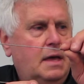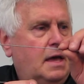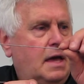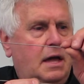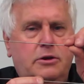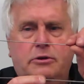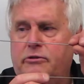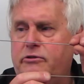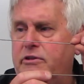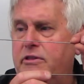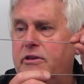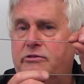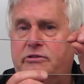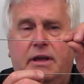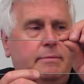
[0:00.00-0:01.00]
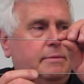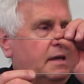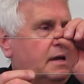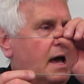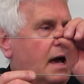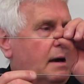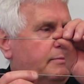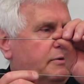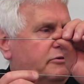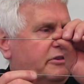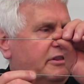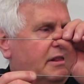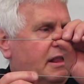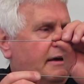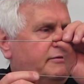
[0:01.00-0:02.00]
and you can see the same thing happens.
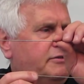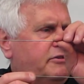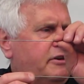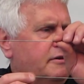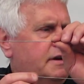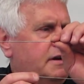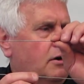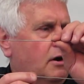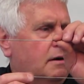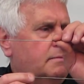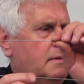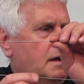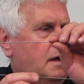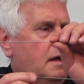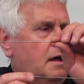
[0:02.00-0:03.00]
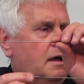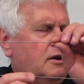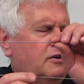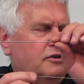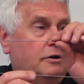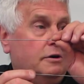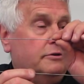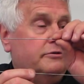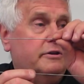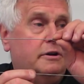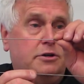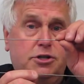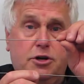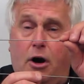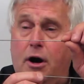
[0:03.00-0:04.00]
The left steering arm turns at a
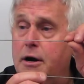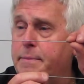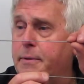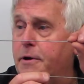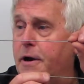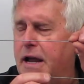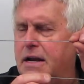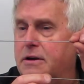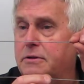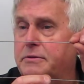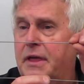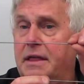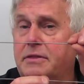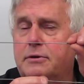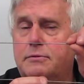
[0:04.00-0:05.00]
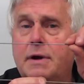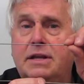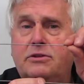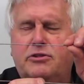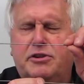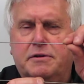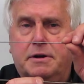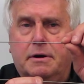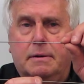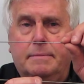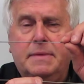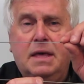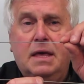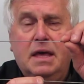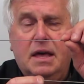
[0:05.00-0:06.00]
sharper angle than the right steering arm.
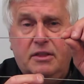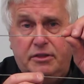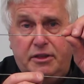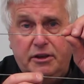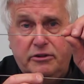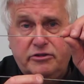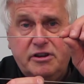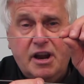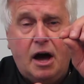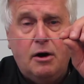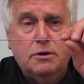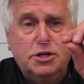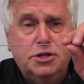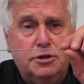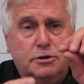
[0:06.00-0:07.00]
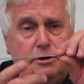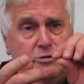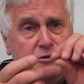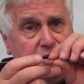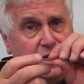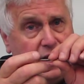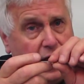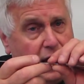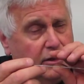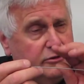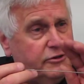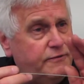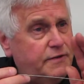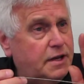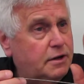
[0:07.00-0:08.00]
This now assures that as
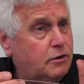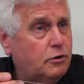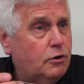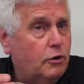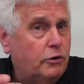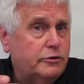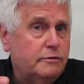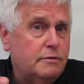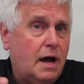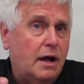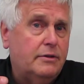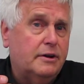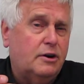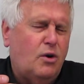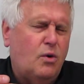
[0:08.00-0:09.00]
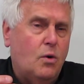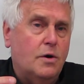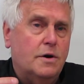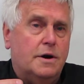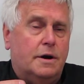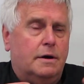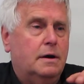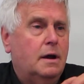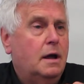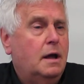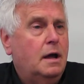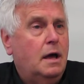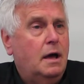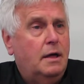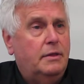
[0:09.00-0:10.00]
the vehicle goes around the corner,
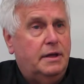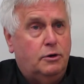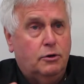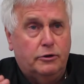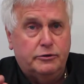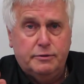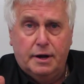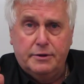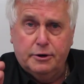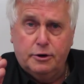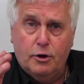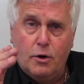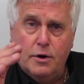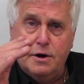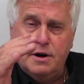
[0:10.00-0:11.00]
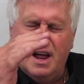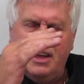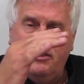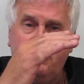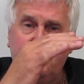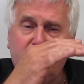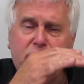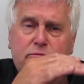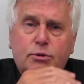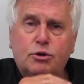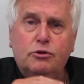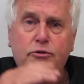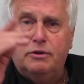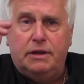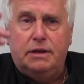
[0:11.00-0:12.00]
it goes around the corner nice and
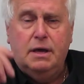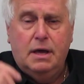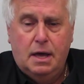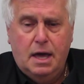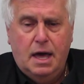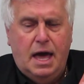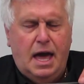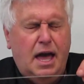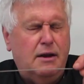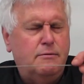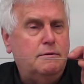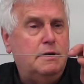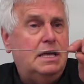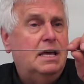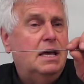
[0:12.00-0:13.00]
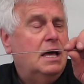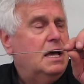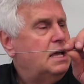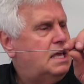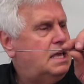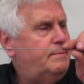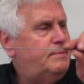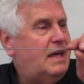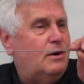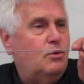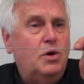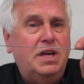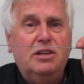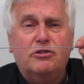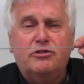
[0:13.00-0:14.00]
smoothly, and we keep that
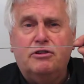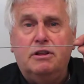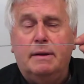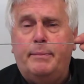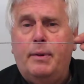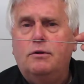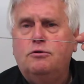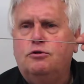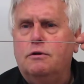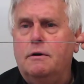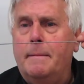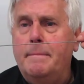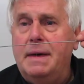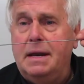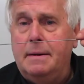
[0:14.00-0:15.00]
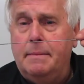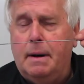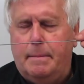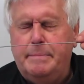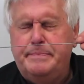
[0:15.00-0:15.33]
wheel slip to a minimum.